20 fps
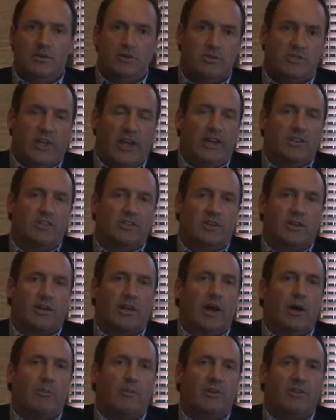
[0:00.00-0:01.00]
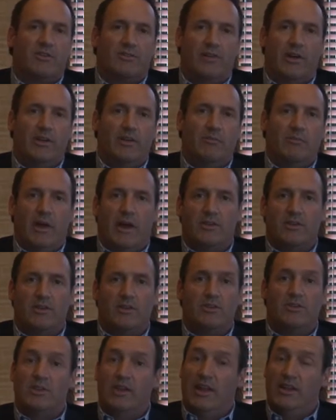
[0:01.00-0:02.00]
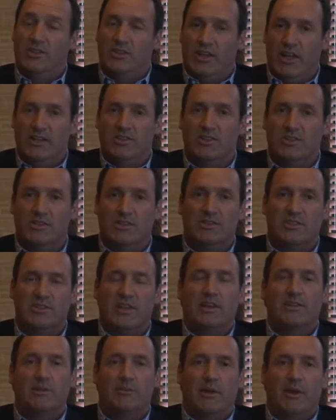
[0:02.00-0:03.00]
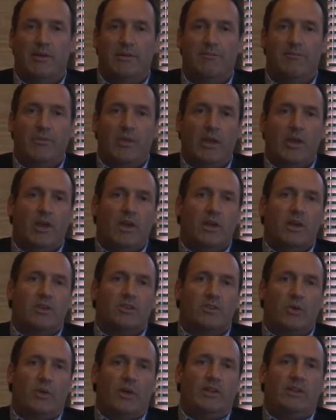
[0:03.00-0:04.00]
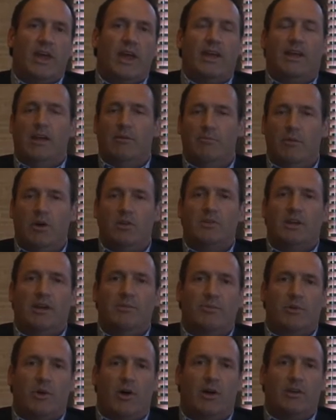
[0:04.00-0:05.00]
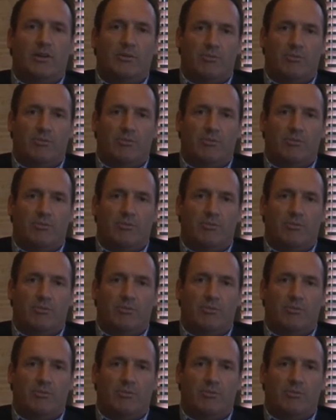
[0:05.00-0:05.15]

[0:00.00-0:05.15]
changes in a company's fundamentals, and changes in sentiment. So we take a multi-pronged